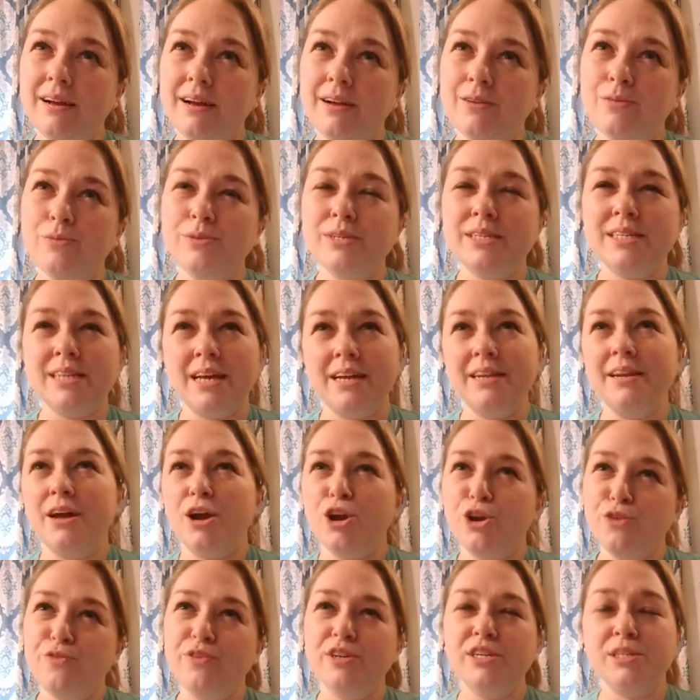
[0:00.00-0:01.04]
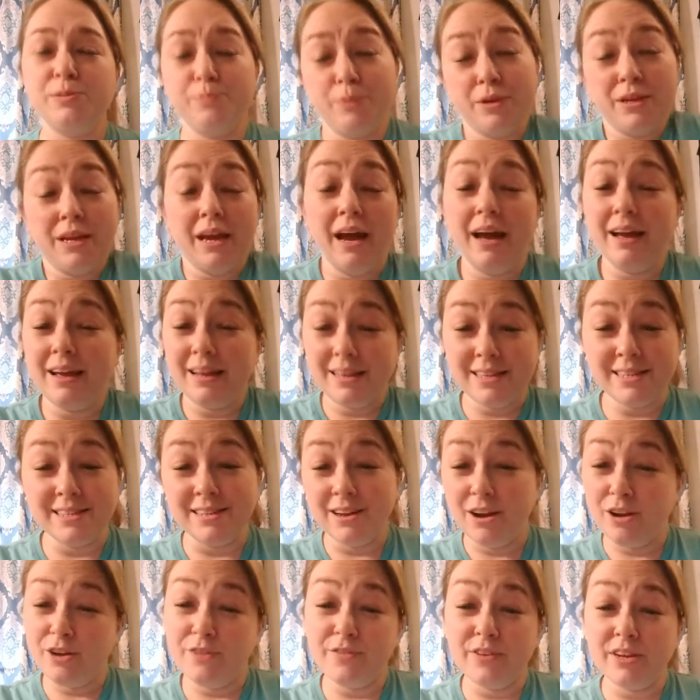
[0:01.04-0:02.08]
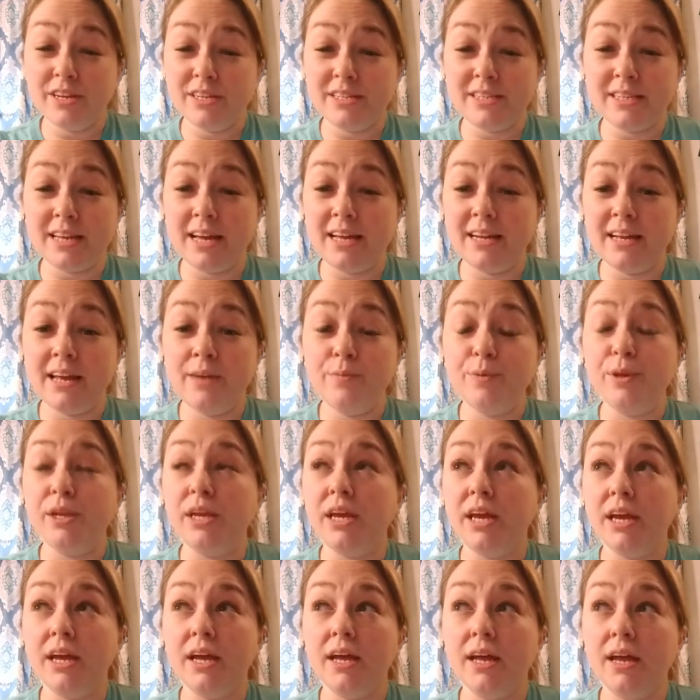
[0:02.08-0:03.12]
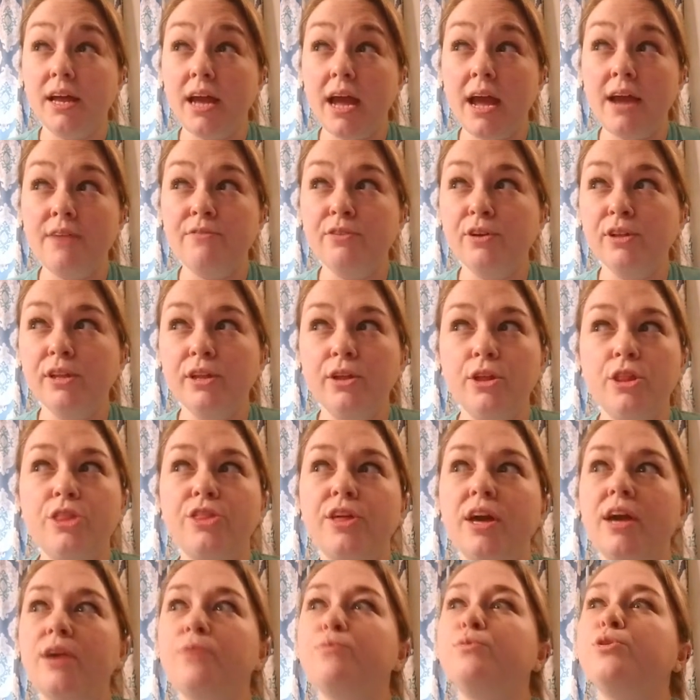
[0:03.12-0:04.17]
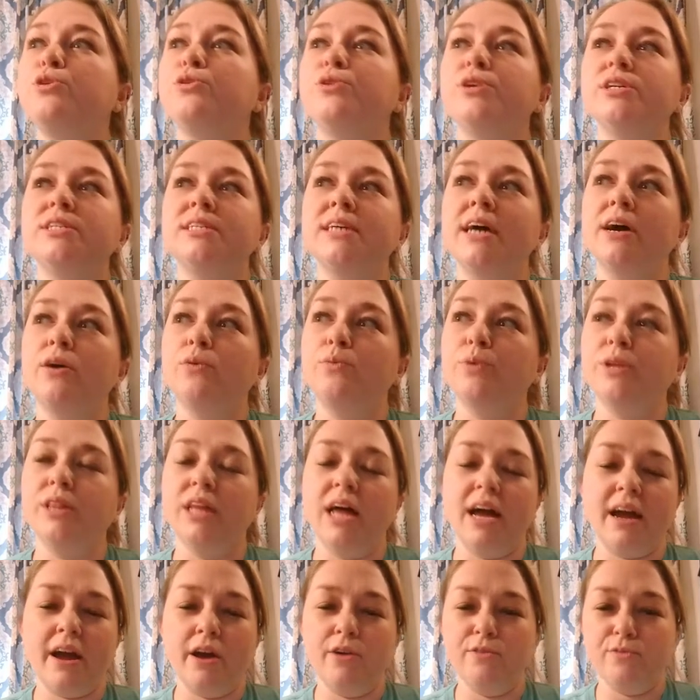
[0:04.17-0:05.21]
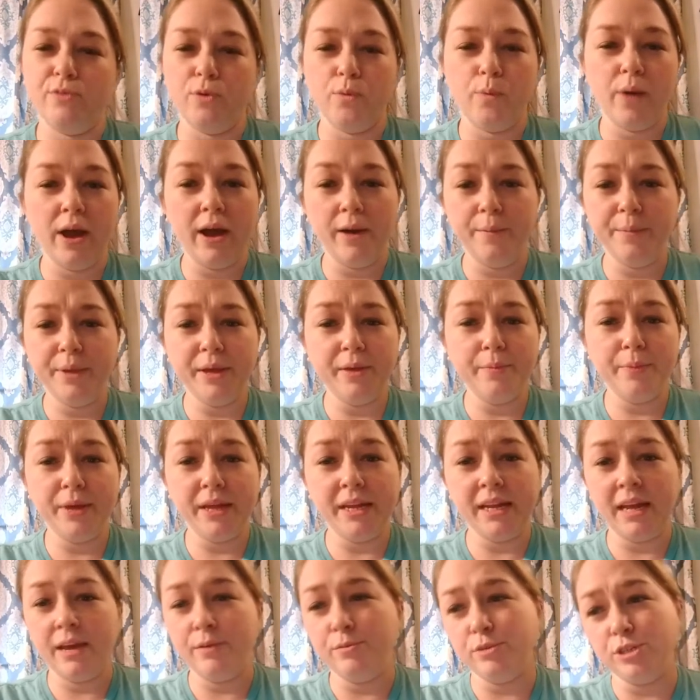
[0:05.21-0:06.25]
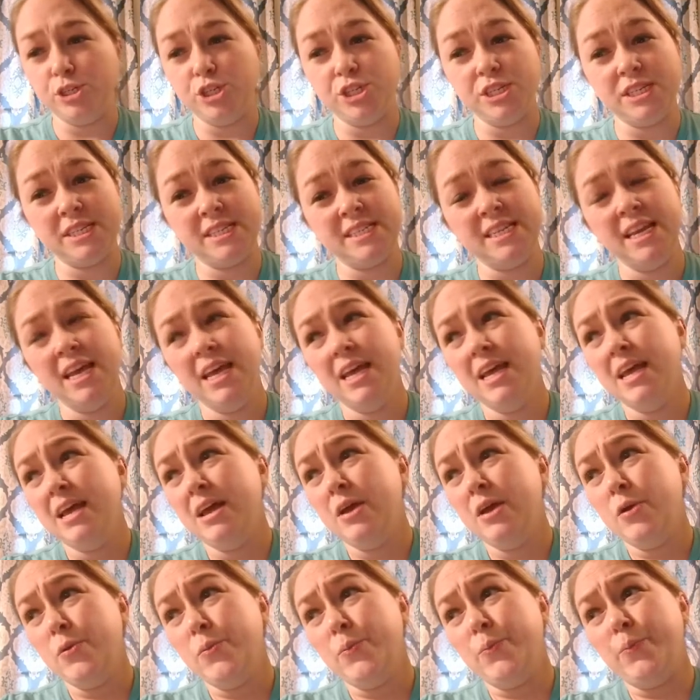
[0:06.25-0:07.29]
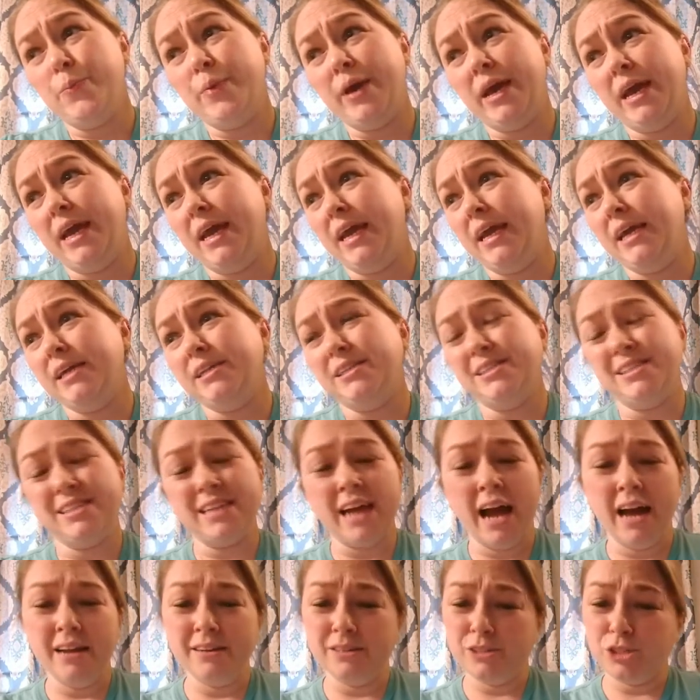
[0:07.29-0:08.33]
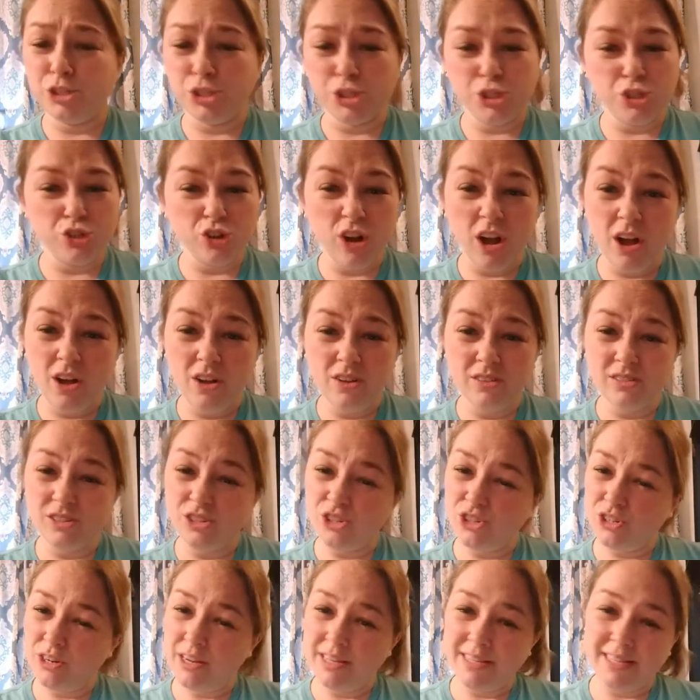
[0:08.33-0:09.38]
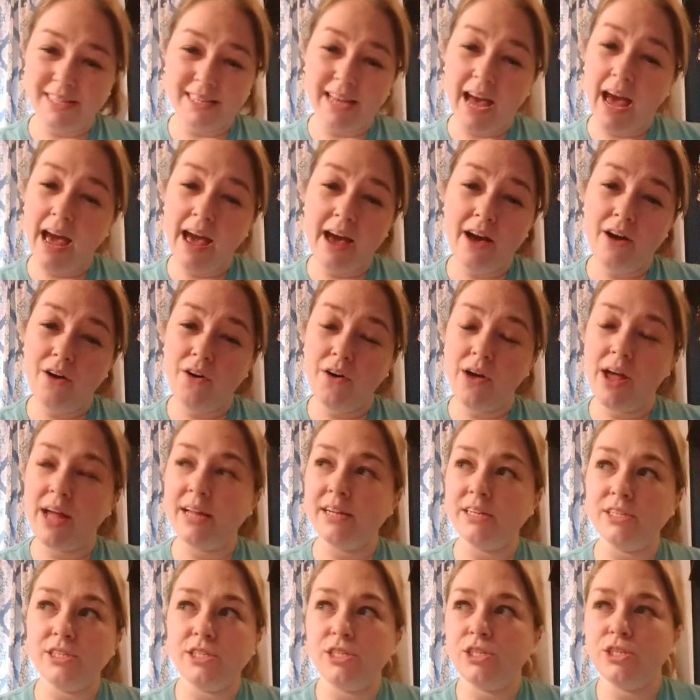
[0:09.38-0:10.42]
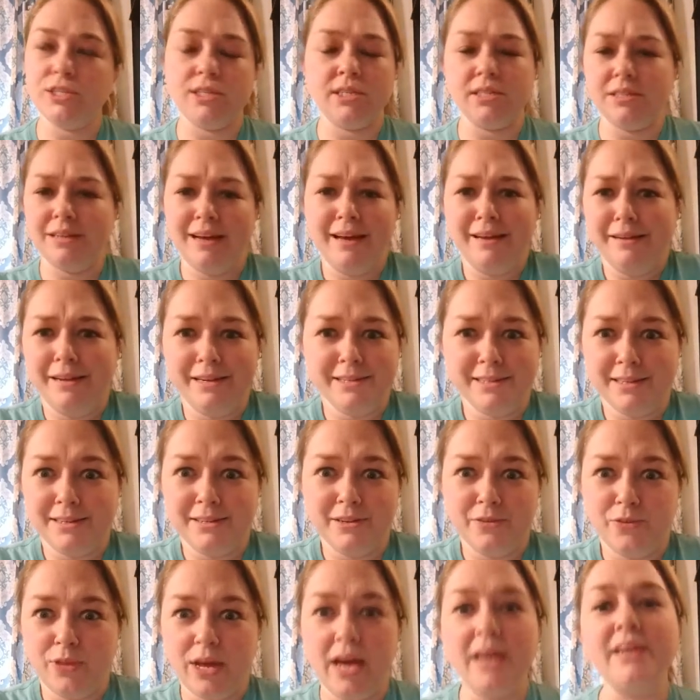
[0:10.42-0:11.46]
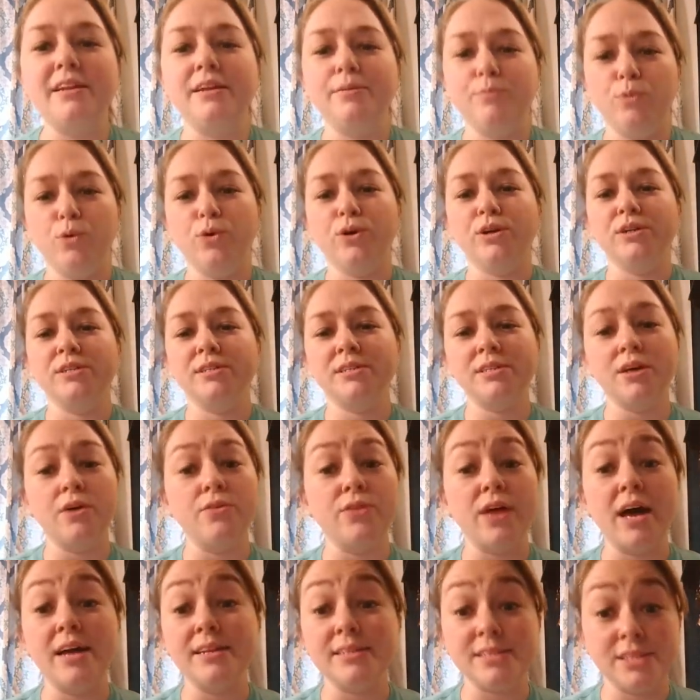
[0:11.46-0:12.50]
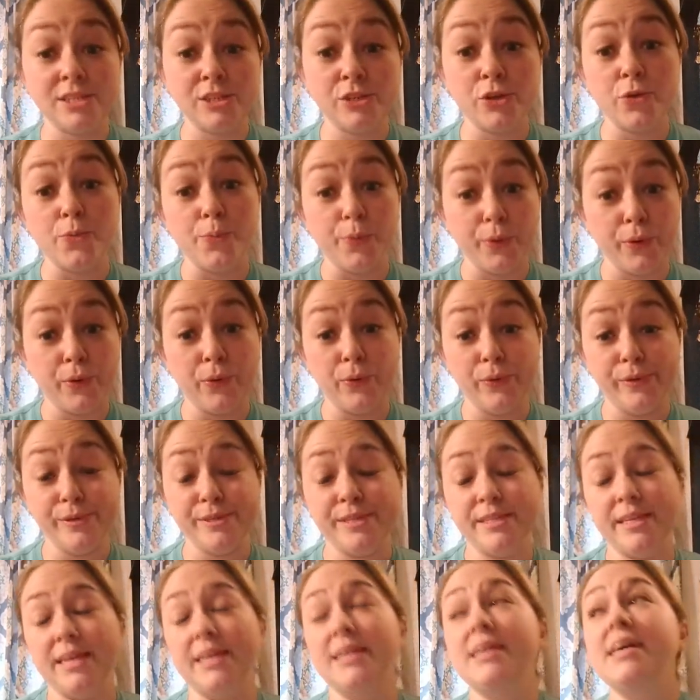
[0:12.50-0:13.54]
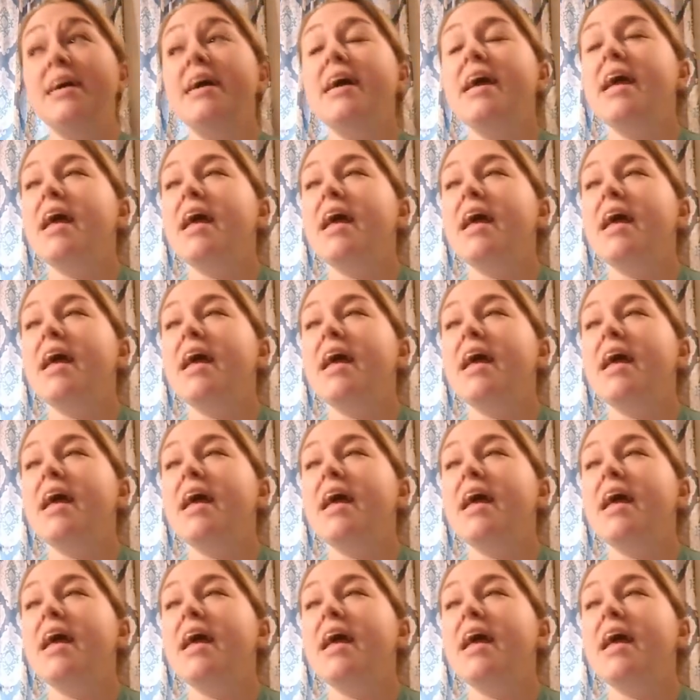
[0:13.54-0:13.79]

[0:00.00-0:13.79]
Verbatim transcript: I don't want to say nervous, but yeah, I guess nervous. And he would get every little thing you could tell would like overwhelm him, and he would just be kind of distraught and stressed out. And it's just he doesn't do that anymore, and so that's super cool to see.